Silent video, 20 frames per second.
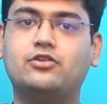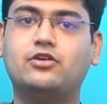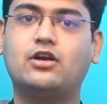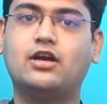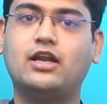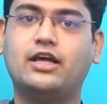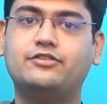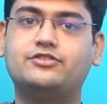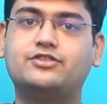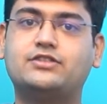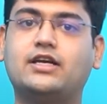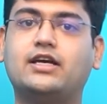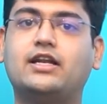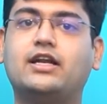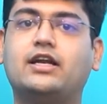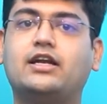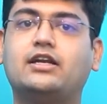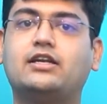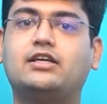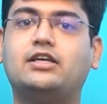lifestyle
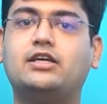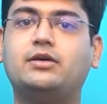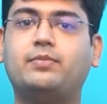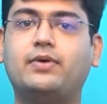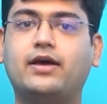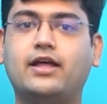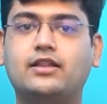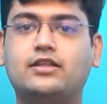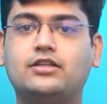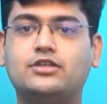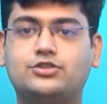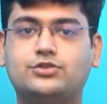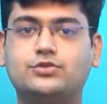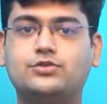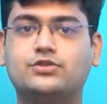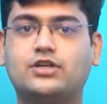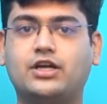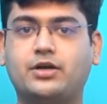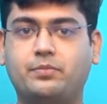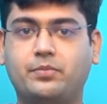and keep health
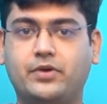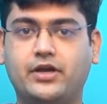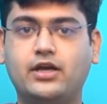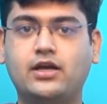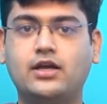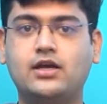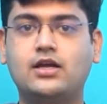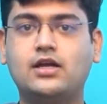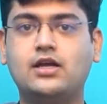issues at bay.